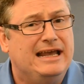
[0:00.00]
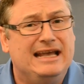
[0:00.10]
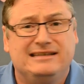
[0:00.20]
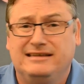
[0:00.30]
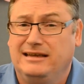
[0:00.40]

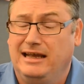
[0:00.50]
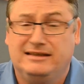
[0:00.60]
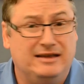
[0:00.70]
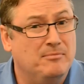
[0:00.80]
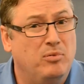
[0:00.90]
it's
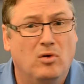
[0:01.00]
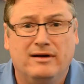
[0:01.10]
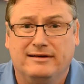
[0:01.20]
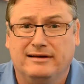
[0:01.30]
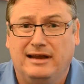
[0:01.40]
it's
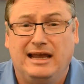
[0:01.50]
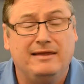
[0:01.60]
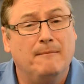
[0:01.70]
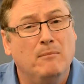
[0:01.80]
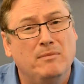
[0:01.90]
important
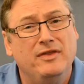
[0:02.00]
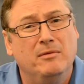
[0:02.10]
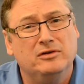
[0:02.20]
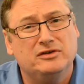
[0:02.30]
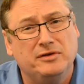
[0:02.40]
and the, the
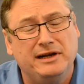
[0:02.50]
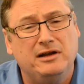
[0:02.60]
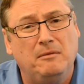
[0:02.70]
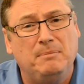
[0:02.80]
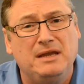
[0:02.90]
most
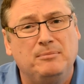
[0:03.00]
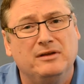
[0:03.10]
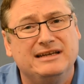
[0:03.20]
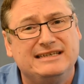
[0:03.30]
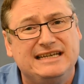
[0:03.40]
critical
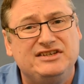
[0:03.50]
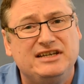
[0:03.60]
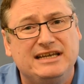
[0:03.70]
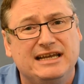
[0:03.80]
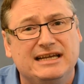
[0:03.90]
people in
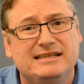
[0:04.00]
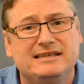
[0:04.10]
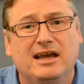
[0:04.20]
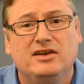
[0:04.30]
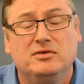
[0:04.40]
teaching
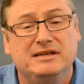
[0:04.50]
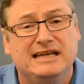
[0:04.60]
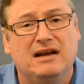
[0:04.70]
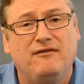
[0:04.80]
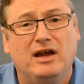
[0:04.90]
kids to
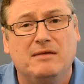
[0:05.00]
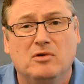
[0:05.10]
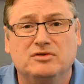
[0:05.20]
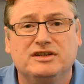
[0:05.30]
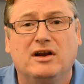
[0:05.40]
identify
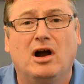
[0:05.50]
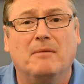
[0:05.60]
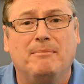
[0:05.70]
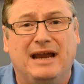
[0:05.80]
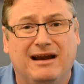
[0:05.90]
emotion
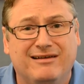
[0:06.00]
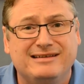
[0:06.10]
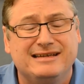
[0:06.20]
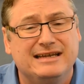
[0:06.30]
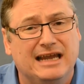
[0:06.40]
are
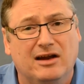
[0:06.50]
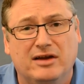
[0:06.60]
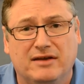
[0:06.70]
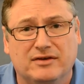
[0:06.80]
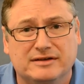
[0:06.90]
parents and
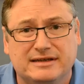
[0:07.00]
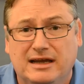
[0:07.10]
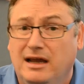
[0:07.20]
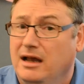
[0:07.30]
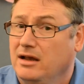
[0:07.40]
caregivers
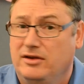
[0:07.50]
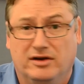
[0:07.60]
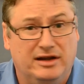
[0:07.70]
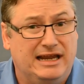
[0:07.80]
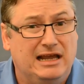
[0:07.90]

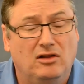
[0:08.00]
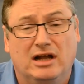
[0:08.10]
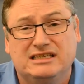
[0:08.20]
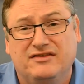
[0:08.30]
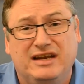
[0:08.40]
you're going to get
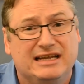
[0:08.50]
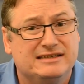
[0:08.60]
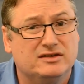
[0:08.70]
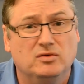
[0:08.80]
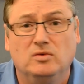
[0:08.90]
lots of it at
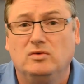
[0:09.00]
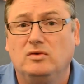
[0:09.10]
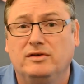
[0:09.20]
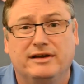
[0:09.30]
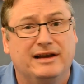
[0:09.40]

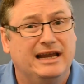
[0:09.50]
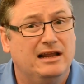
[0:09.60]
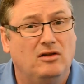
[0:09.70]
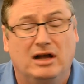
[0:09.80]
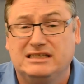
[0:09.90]
school. You're going to
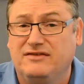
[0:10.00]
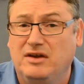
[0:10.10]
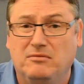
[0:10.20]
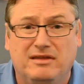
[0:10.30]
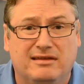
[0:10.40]
get lots of
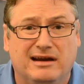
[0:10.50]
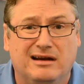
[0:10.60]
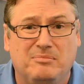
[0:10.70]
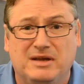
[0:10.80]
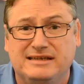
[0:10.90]
it with
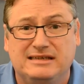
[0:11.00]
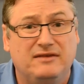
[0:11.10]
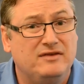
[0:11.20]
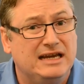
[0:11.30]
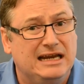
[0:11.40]
therapists
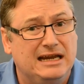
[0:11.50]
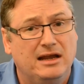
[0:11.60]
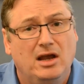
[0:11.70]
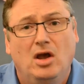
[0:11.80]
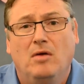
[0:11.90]
if needed.
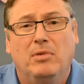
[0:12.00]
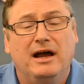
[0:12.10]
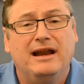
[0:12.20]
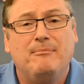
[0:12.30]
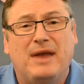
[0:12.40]

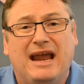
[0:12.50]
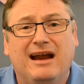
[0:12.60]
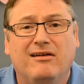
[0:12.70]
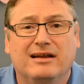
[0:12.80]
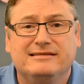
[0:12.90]
But
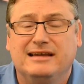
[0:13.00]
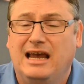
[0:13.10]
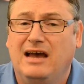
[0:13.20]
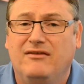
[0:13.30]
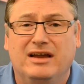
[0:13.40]
parents
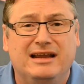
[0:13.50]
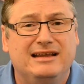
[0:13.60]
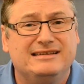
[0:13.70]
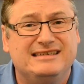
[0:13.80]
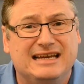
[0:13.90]
have a
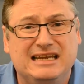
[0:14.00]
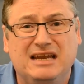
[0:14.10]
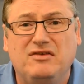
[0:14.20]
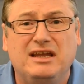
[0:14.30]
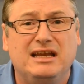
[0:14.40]

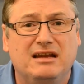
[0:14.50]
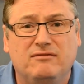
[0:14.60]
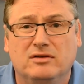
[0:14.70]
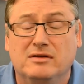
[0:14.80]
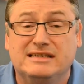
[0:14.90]
significant
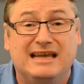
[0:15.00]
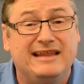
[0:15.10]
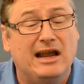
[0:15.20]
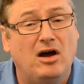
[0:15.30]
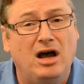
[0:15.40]
influence, and
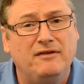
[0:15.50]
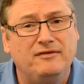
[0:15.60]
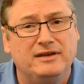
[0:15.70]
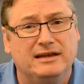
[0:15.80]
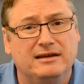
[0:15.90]
they
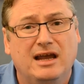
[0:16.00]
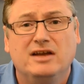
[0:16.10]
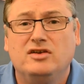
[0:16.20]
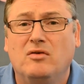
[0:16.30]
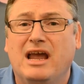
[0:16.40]
often
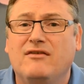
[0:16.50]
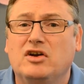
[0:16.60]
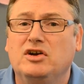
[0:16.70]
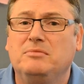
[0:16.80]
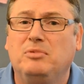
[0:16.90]
don't have a
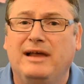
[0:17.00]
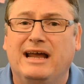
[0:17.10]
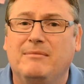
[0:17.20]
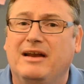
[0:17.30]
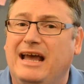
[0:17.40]
good
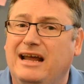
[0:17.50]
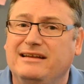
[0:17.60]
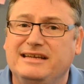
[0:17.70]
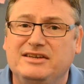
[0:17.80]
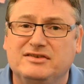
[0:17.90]
plan about how to
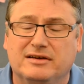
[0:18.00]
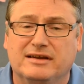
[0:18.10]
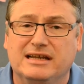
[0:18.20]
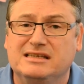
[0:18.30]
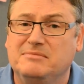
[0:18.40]
teach their
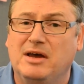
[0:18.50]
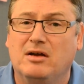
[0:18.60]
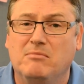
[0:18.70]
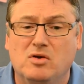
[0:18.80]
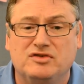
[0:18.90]
kids about
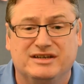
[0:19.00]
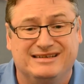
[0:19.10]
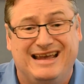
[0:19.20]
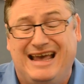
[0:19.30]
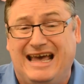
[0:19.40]
emotions
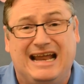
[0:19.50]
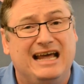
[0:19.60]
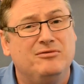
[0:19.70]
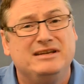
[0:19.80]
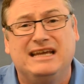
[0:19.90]
and how
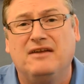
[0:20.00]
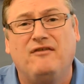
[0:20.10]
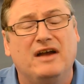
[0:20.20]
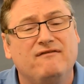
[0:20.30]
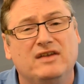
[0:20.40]
to
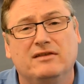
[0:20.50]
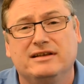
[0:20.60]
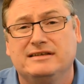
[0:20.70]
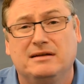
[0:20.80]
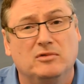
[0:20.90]
identify
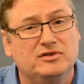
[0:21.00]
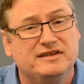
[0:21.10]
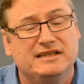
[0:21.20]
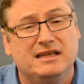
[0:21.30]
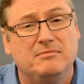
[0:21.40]
feelings and
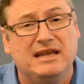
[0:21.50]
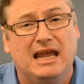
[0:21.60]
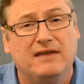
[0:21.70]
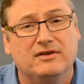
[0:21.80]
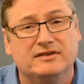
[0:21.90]
emotions in the
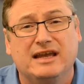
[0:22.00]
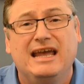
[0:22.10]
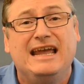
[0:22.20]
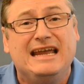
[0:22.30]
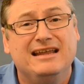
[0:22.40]
behaviors.
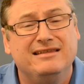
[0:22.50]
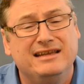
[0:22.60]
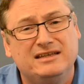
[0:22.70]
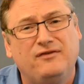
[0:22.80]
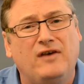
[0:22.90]
In
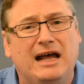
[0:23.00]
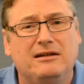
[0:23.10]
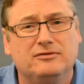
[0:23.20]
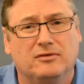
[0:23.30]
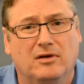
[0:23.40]
this
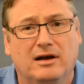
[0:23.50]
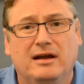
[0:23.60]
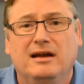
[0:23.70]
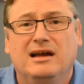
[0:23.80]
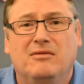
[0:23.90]
file drawer,
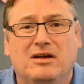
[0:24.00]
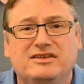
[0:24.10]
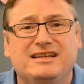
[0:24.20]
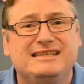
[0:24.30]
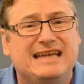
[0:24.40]
I want
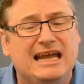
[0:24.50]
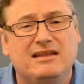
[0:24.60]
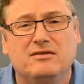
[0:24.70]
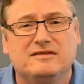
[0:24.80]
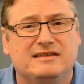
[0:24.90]
you to take
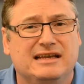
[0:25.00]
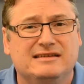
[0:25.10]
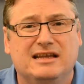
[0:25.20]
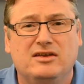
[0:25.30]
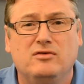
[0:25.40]
those things
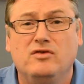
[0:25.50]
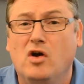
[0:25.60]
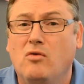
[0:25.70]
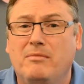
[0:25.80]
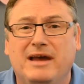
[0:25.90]
that you
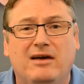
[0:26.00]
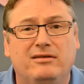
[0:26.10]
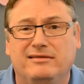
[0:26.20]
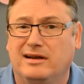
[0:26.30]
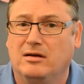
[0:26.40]
know
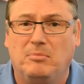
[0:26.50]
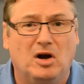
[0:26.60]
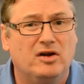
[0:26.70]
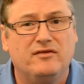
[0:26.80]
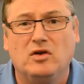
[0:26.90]
about that are a
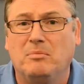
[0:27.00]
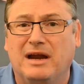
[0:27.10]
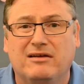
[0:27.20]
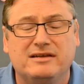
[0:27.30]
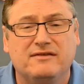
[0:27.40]
part of your
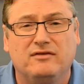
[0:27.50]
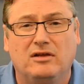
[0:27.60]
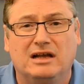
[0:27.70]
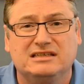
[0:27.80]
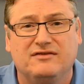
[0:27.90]
parenting
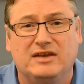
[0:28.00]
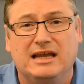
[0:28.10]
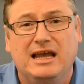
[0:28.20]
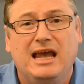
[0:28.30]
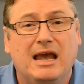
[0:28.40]
philosophy
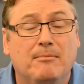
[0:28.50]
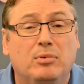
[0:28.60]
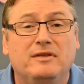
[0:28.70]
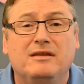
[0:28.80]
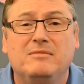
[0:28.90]
and
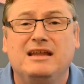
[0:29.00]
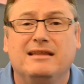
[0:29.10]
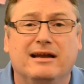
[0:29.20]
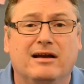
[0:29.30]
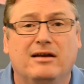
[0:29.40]
put them in
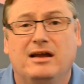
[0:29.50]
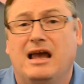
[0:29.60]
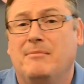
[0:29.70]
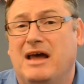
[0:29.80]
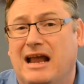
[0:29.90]
there
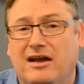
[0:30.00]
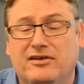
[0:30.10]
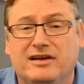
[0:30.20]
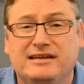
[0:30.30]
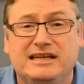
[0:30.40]
about how
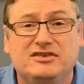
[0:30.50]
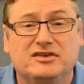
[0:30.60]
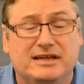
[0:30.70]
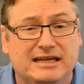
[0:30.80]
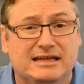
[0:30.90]
you're going to teach
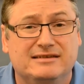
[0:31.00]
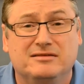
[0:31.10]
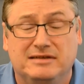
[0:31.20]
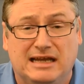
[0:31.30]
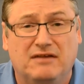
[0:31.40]
your kids
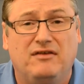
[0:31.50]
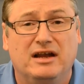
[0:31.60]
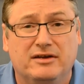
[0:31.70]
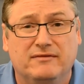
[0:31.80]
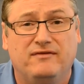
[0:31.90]
to identify
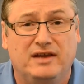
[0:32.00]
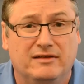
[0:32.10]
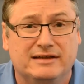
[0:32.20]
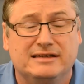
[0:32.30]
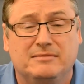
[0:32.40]
good
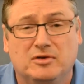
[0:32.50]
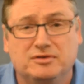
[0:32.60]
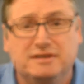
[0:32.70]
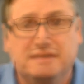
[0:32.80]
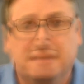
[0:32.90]
feelings and
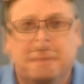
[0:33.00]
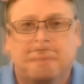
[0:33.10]
emotions.